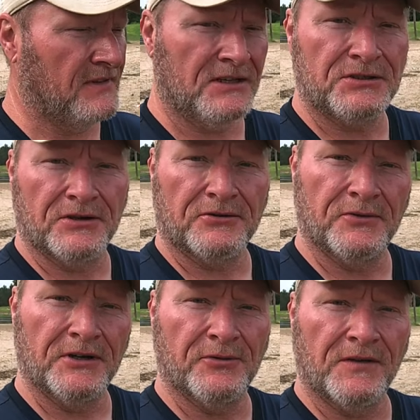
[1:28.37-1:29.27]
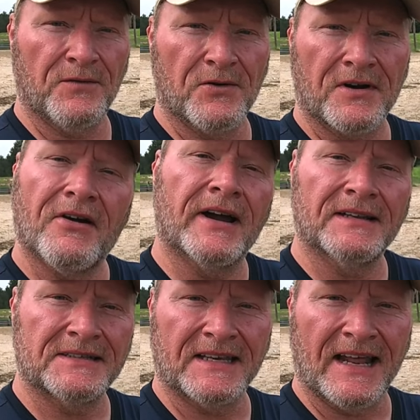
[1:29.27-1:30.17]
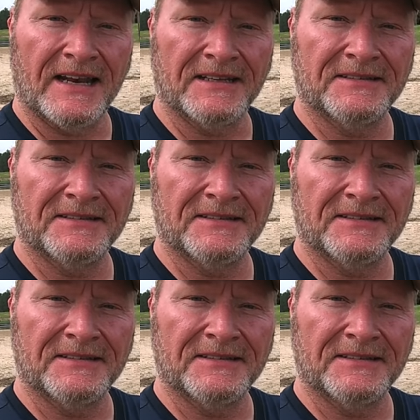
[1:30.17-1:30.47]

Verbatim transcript: this year, 2024. All right, let's get at it.